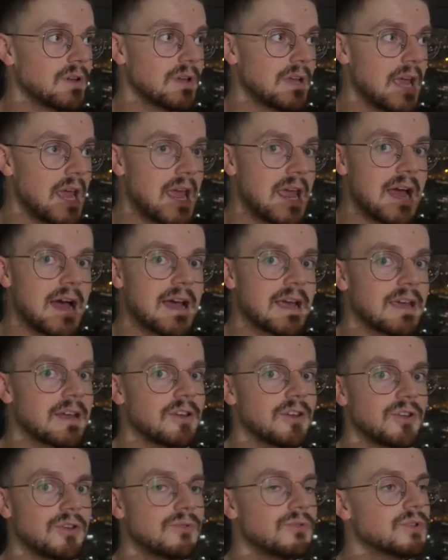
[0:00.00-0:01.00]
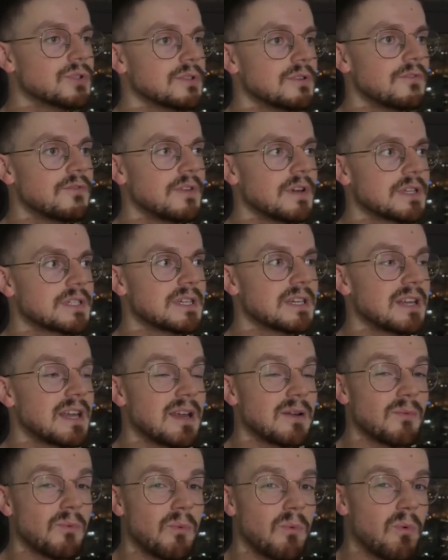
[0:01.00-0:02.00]
AI can usually fix it
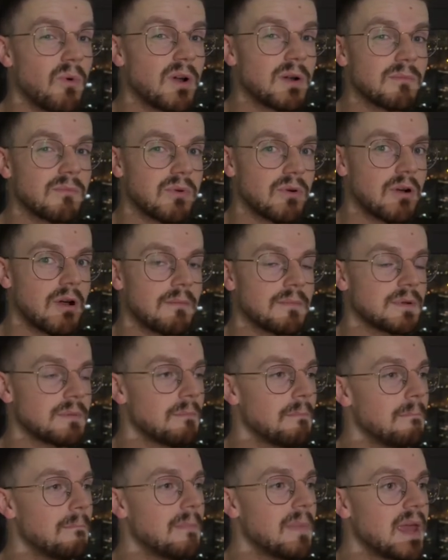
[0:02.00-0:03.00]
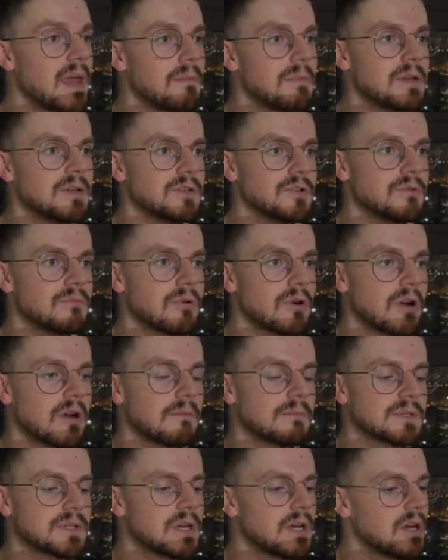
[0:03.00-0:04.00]
in one prompt, maybe 2
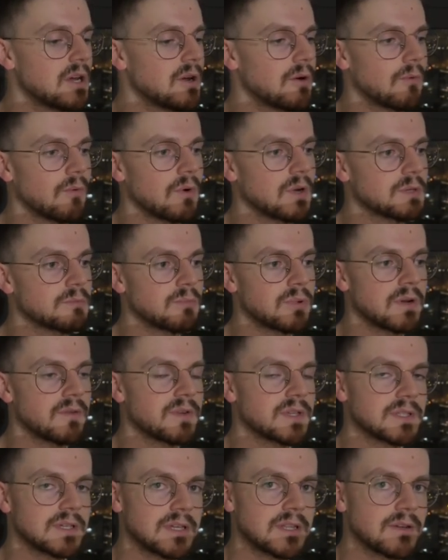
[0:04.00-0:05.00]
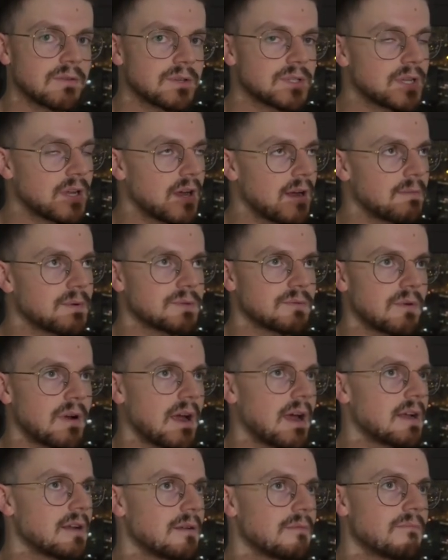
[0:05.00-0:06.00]
prompts, whereas previously there was times where I
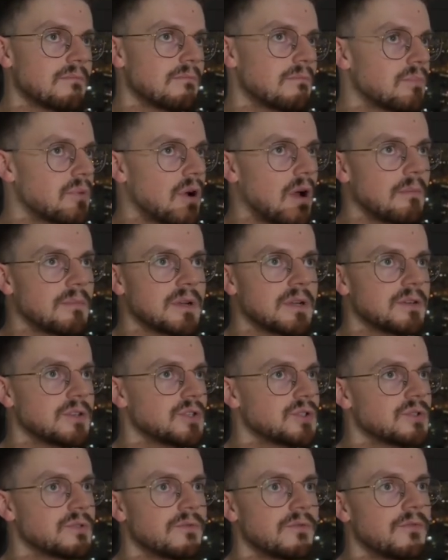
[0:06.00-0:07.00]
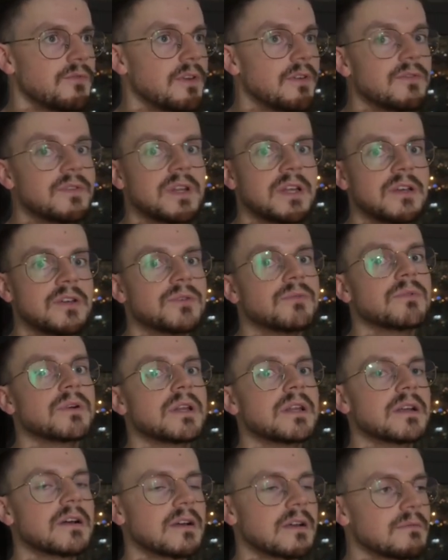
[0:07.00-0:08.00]
had to prompt it 15, 20
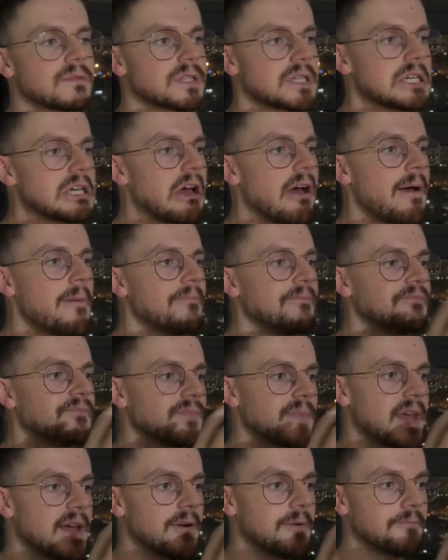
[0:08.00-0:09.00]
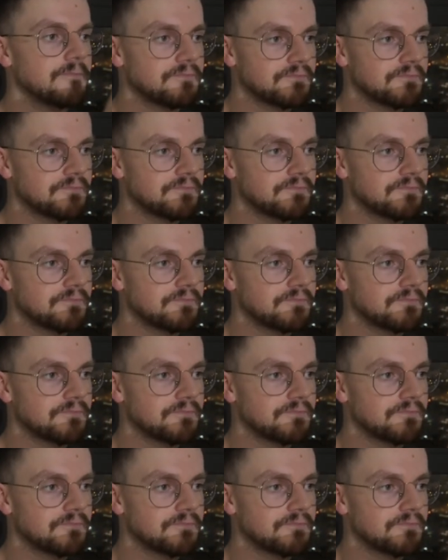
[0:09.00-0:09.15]
times. Now,